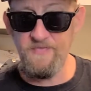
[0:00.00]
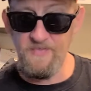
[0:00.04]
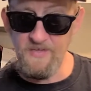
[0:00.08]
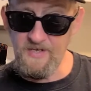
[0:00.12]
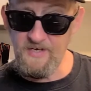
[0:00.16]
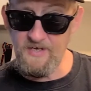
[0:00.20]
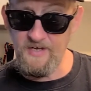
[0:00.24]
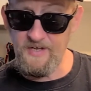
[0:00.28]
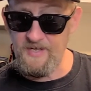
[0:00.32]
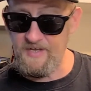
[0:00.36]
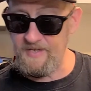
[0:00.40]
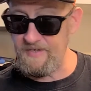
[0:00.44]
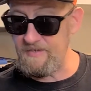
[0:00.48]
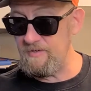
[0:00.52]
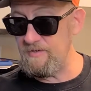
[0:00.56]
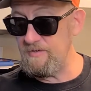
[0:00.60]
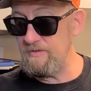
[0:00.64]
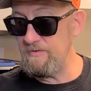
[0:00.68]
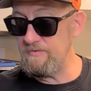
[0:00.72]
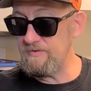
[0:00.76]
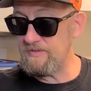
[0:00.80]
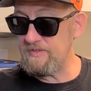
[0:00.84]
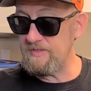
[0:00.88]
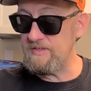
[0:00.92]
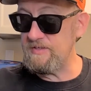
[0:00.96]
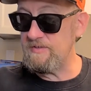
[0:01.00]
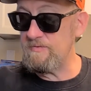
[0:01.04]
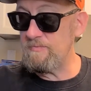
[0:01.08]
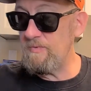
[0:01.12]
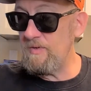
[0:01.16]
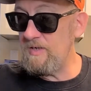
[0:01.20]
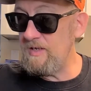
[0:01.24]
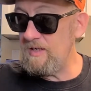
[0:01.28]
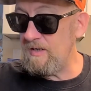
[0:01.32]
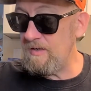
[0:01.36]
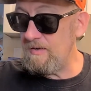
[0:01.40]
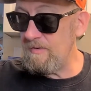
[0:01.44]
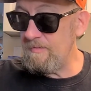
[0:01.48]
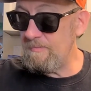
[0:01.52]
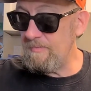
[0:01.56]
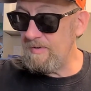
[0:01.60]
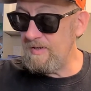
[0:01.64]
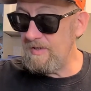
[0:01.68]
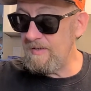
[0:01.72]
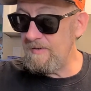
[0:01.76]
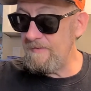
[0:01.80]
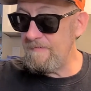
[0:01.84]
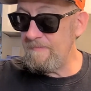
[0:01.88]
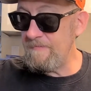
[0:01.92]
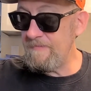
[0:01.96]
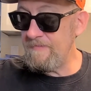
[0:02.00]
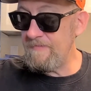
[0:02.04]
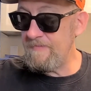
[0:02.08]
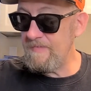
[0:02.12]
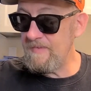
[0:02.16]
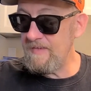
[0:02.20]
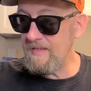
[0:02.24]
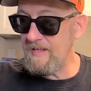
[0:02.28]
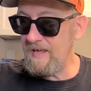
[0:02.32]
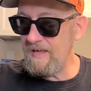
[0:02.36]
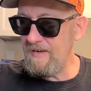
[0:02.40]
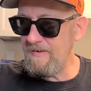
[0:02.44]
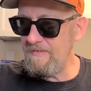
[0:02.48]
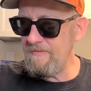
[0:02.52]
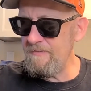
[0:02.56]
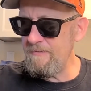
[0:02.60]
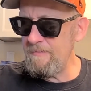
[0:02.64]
think I had goose as well, but I don't